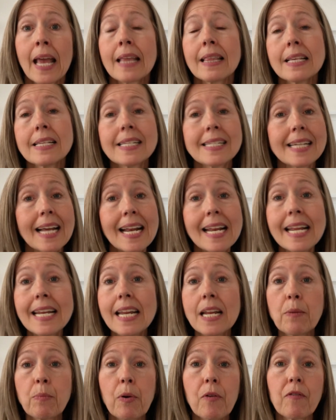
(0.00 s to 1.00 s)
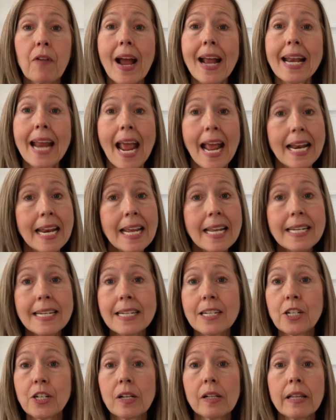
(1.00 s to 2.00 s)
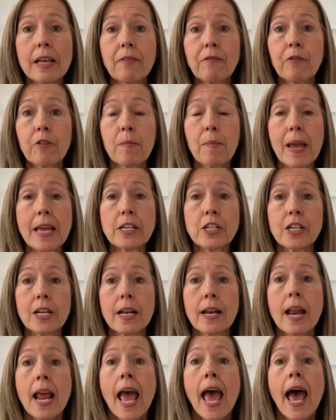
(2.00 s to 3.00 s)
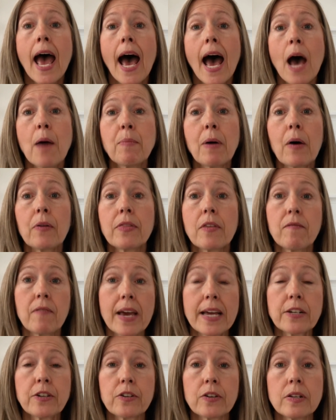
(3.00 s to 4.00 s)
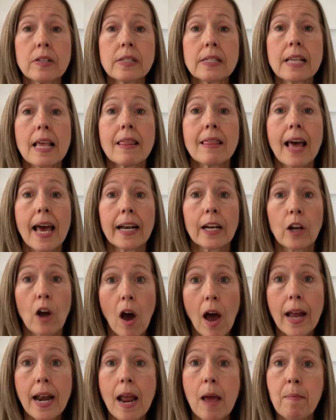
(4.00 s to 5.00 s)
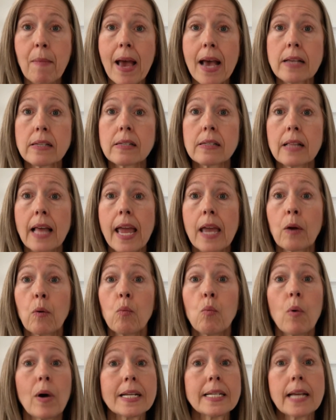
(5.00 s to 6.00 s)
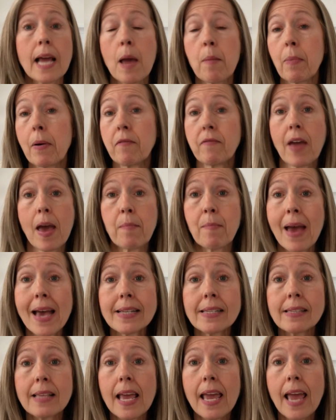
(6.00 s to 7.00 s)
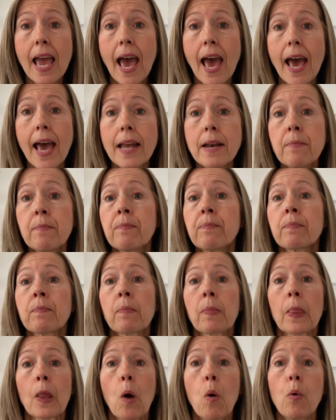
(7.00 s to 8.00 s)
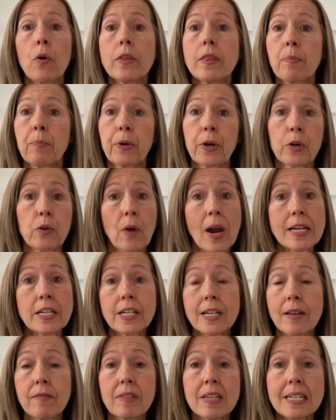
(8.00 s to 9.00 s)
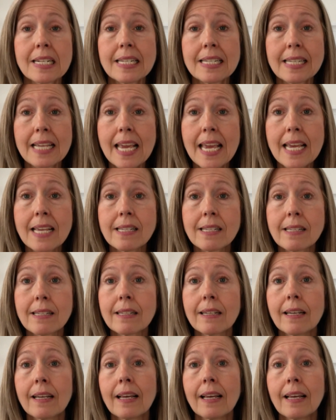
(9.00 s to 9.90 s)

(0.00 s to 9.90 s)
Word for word: The study didn't provide any additional information about the veterans that got MS, like what type of MS they had or the progression of the disease.